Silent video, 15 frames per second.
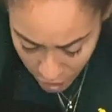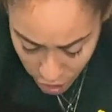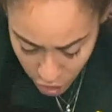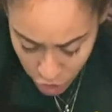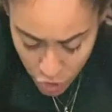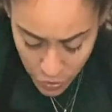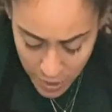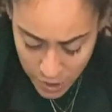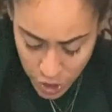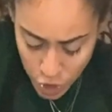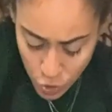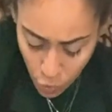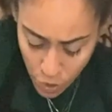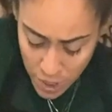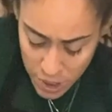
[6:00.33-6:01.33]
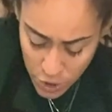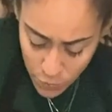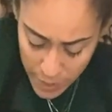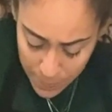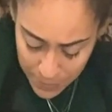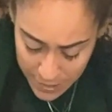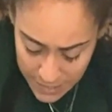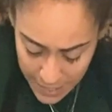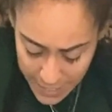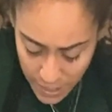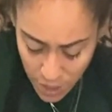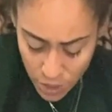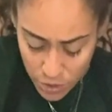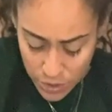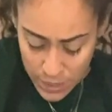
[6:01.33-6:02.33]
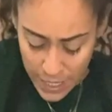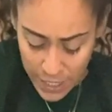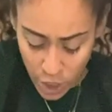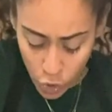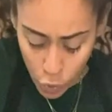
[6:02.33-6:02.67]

You can store sweet potatoes in a